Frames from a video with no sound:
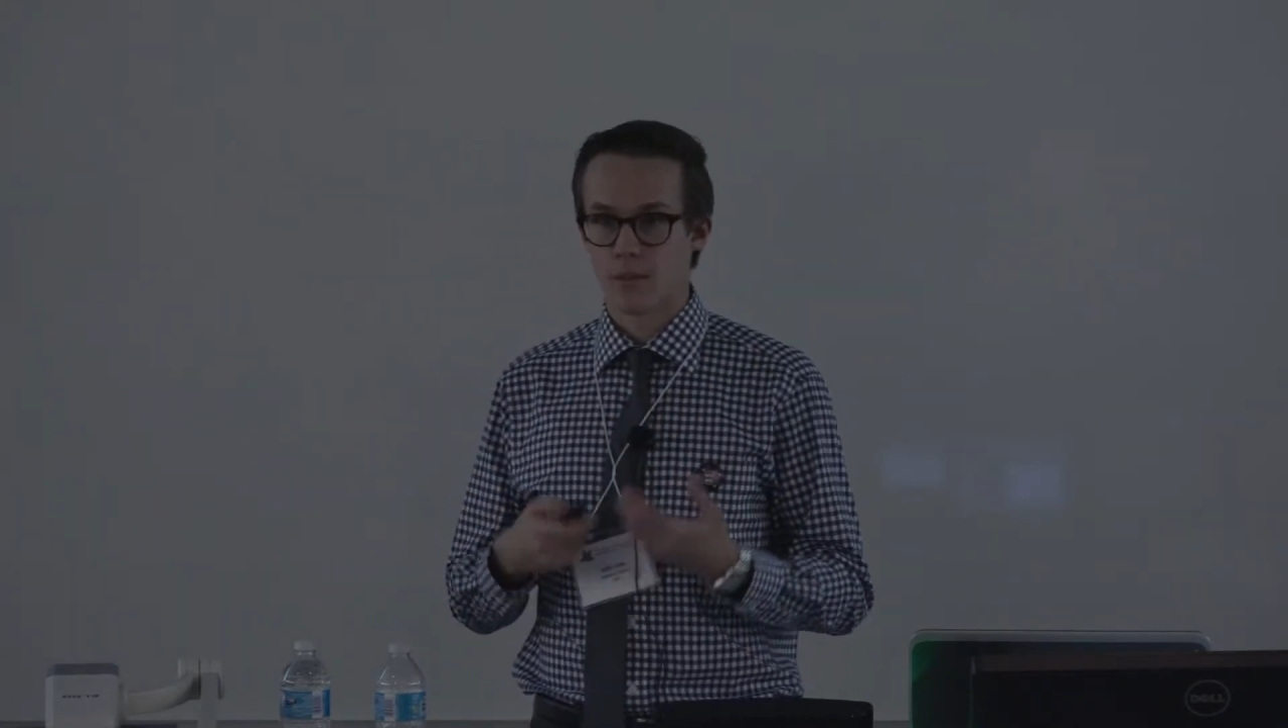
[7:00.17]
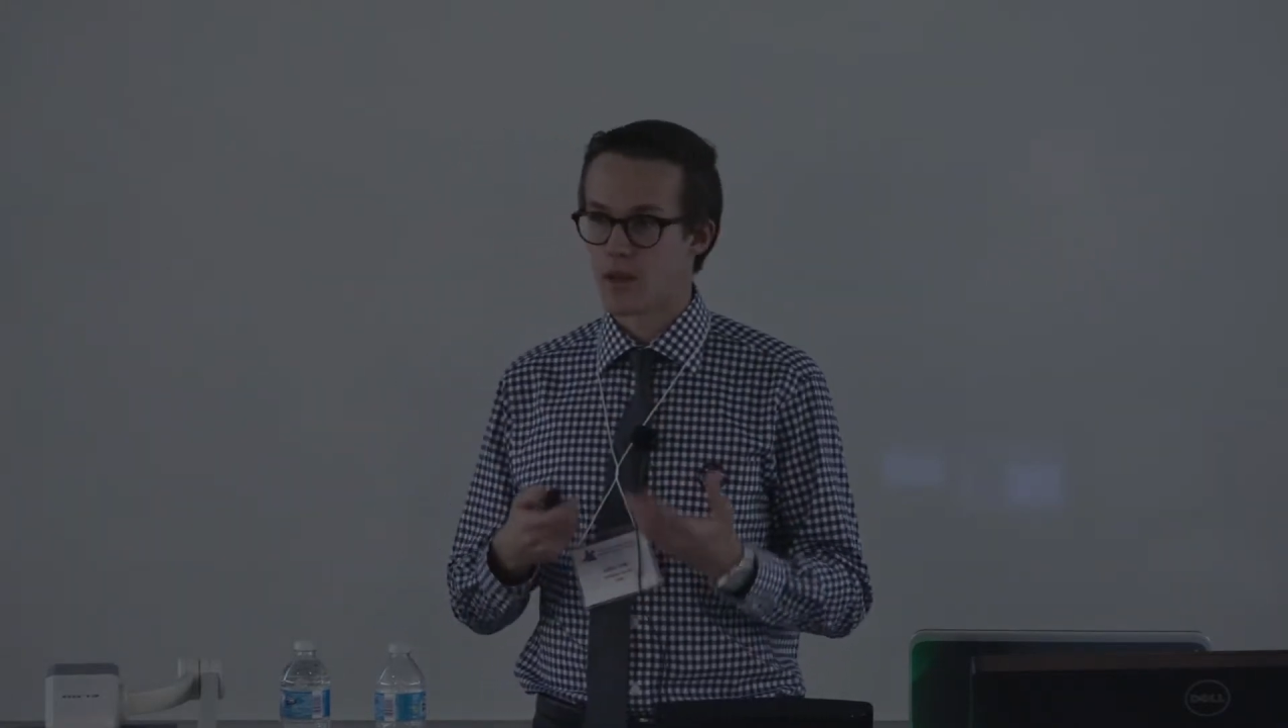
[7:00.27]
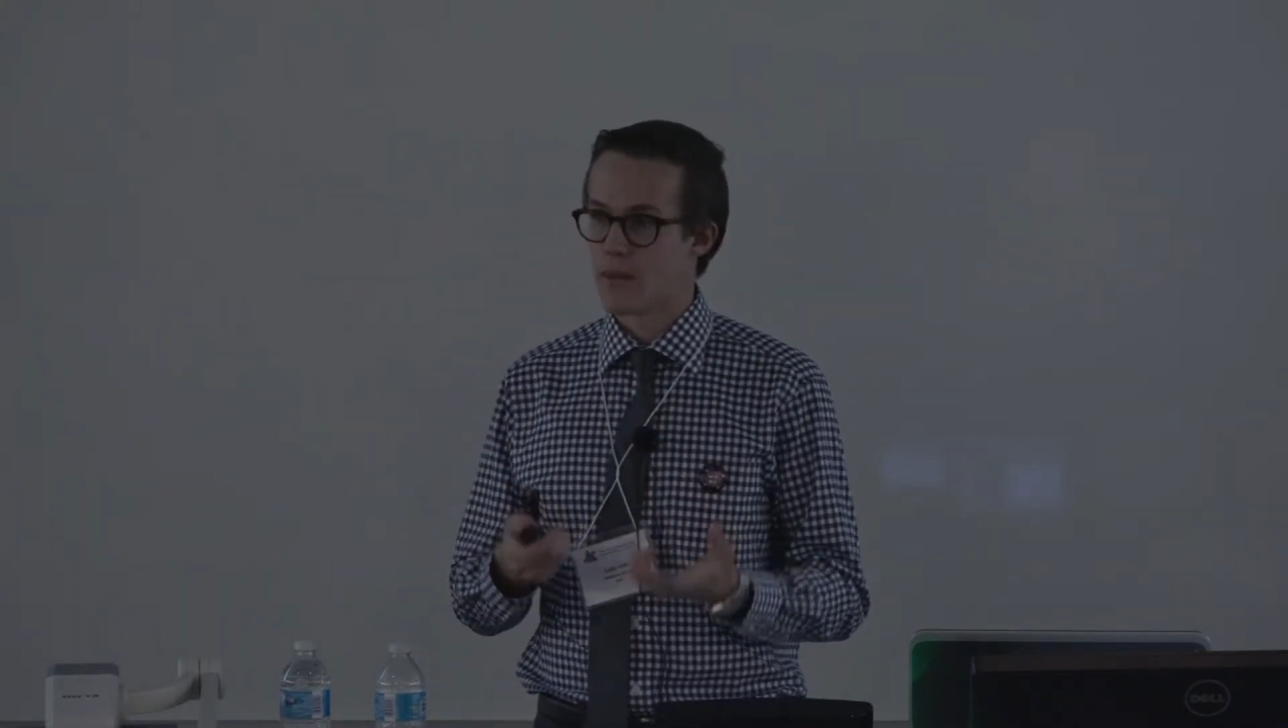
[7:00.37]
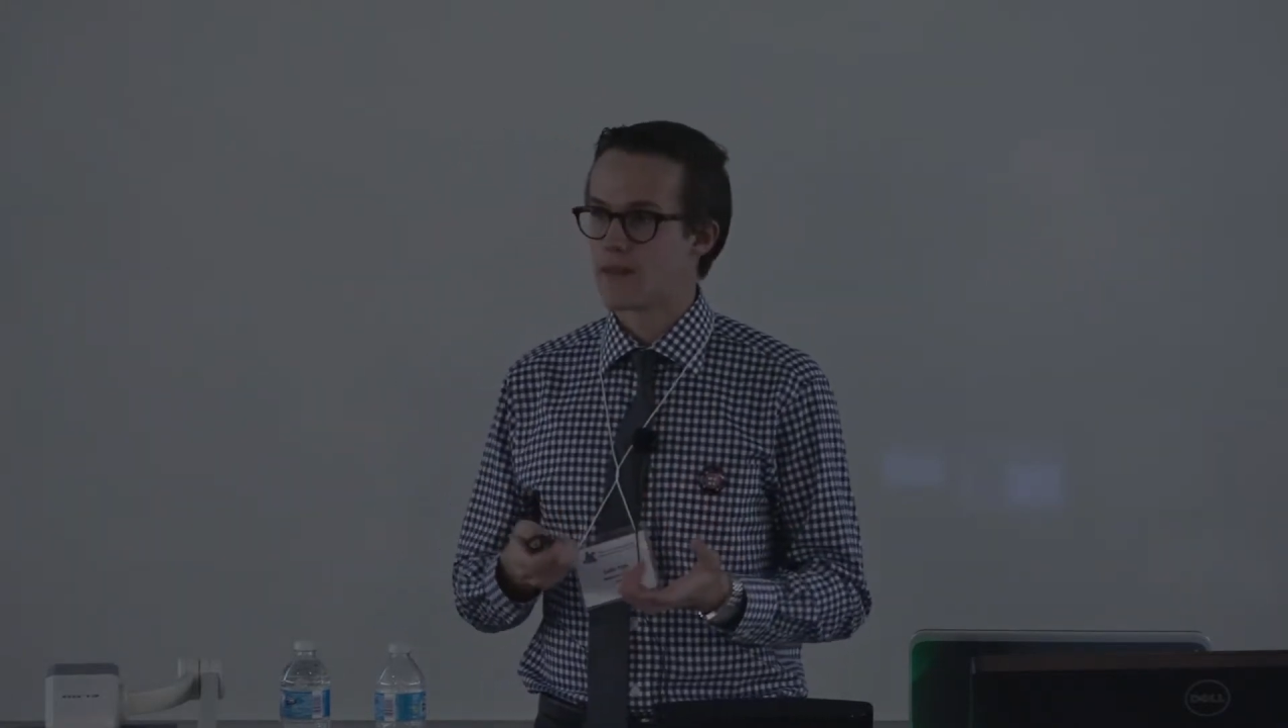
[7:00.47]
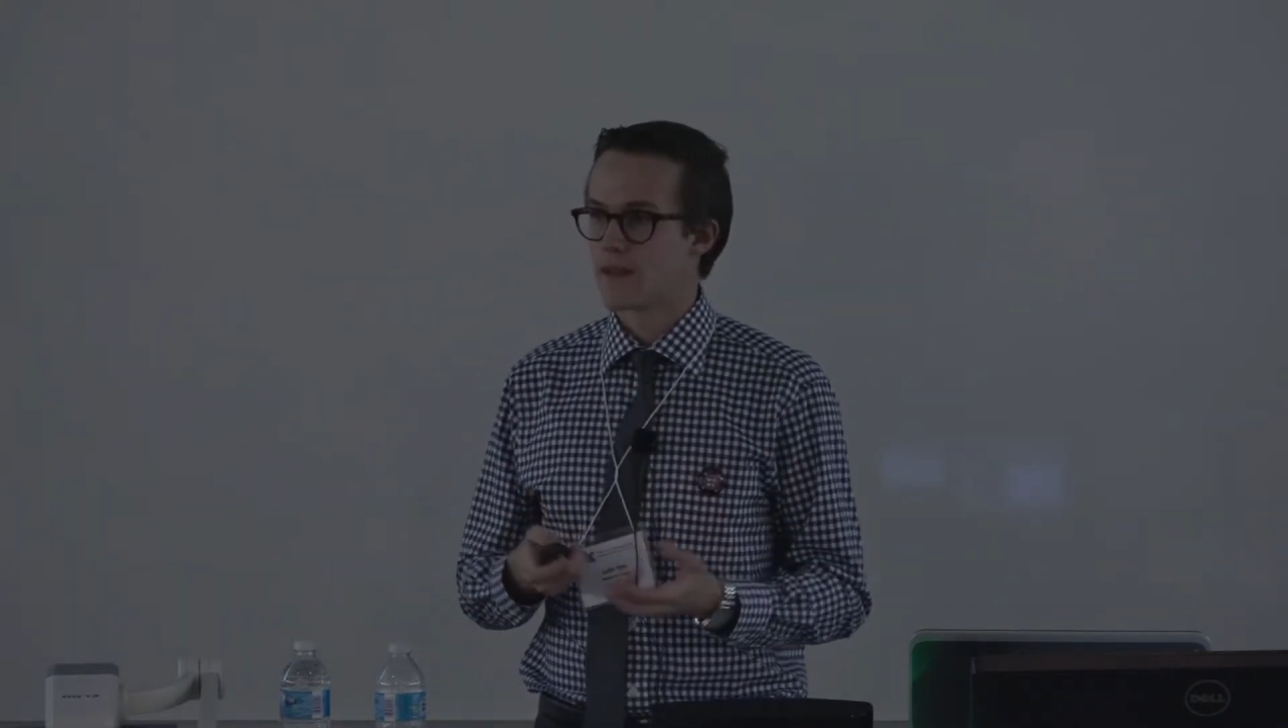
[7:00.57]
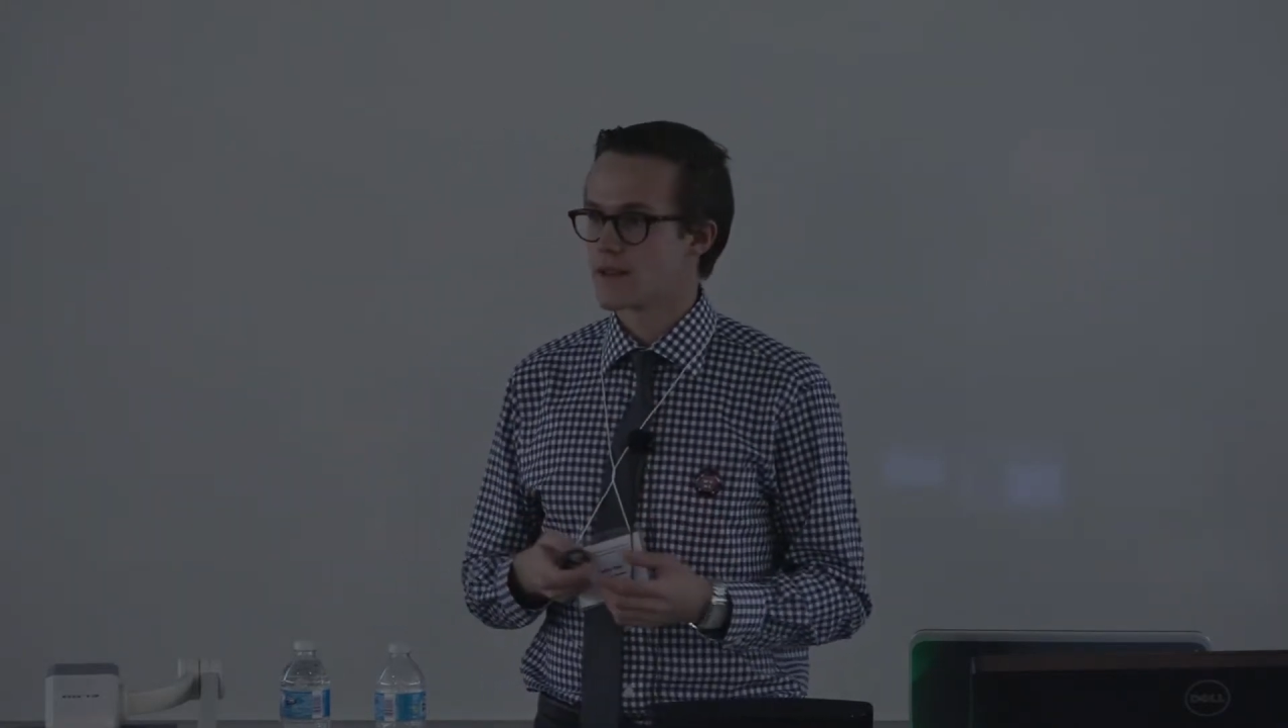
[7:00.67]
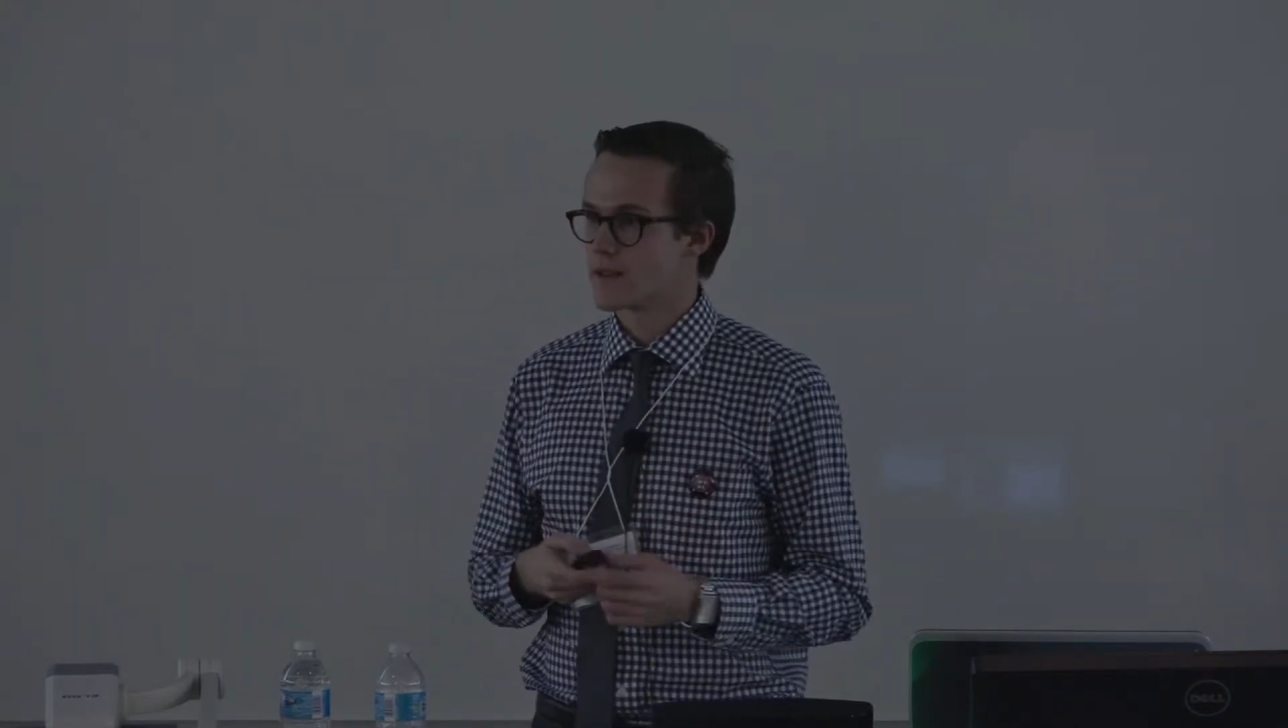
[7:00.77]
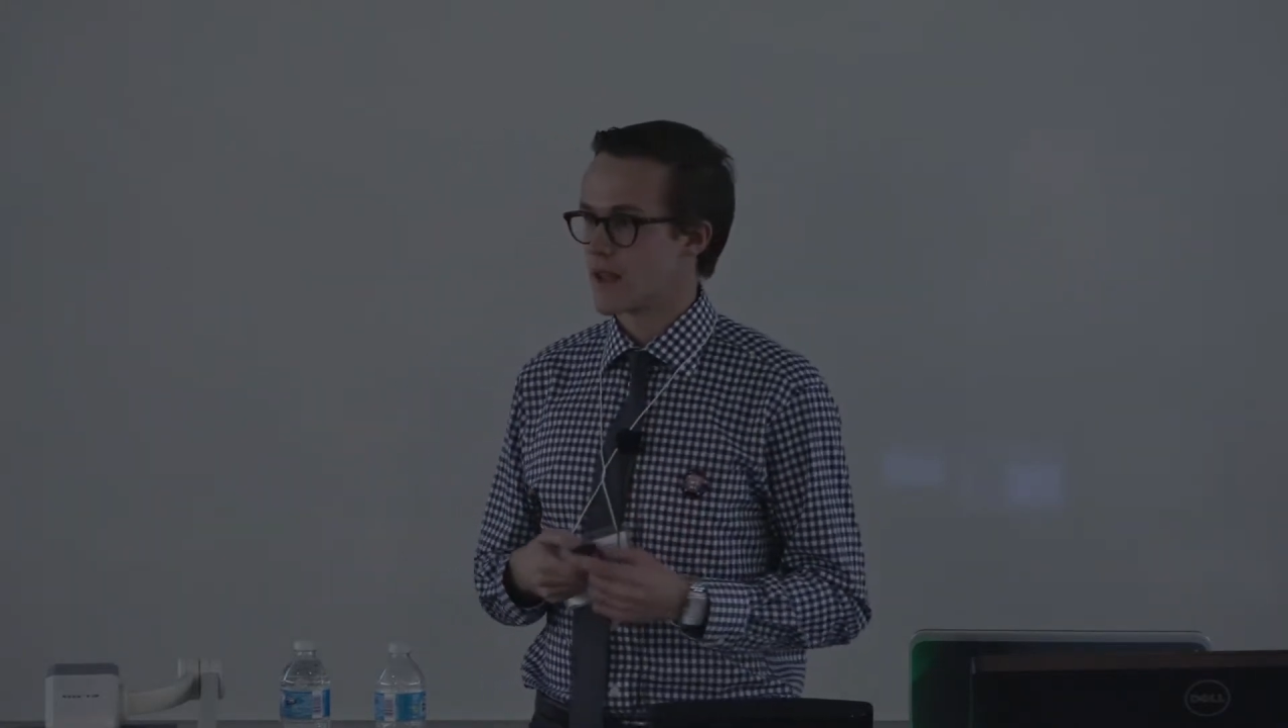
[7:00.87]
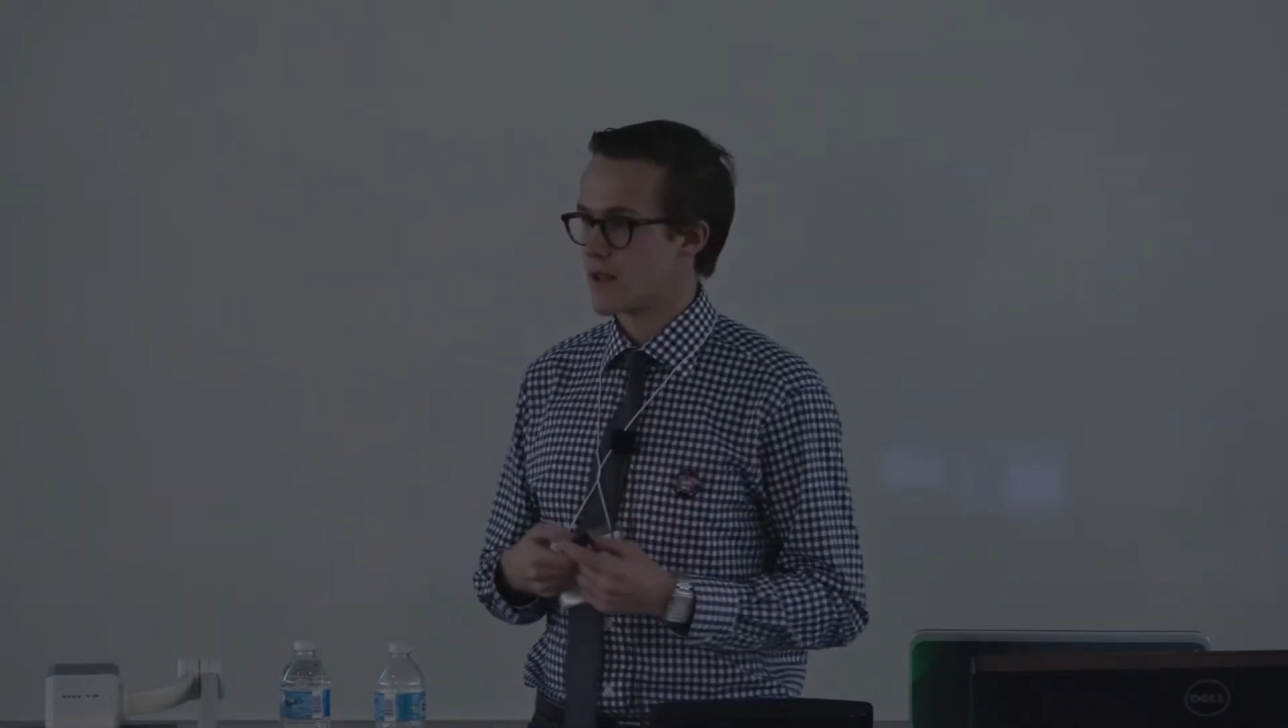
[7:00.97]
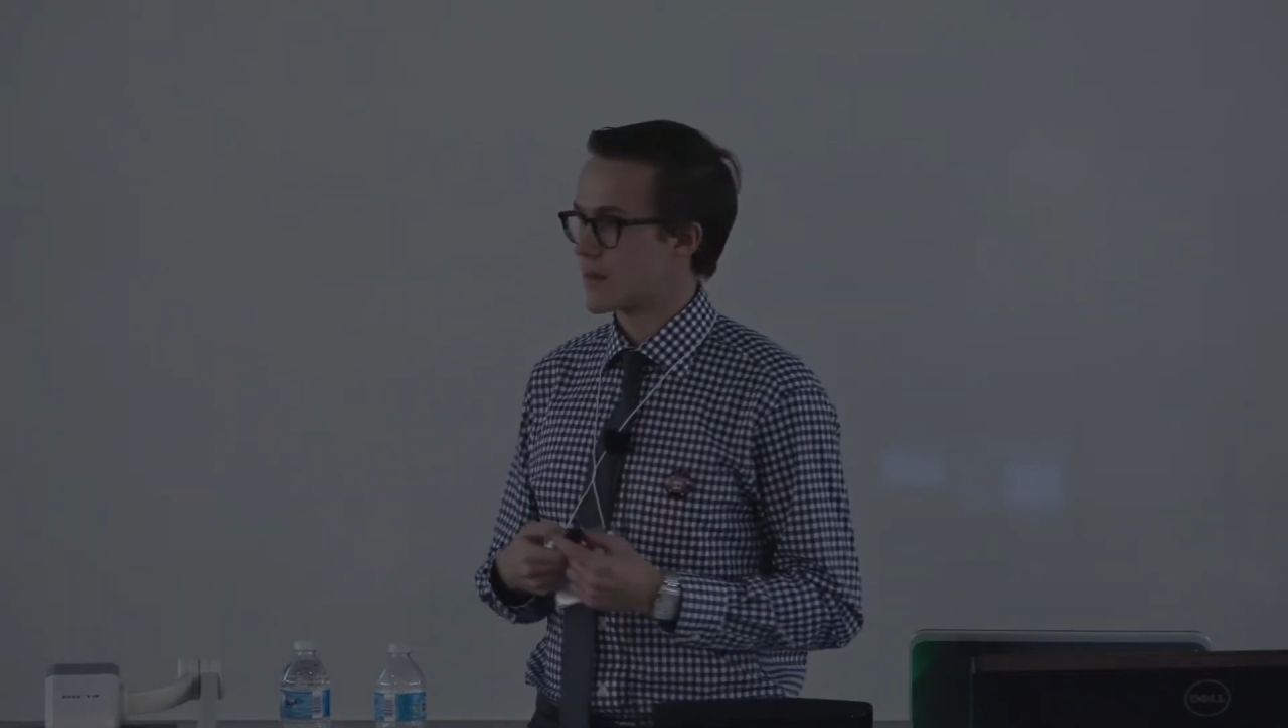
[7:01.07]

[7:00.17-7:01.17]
implement this in a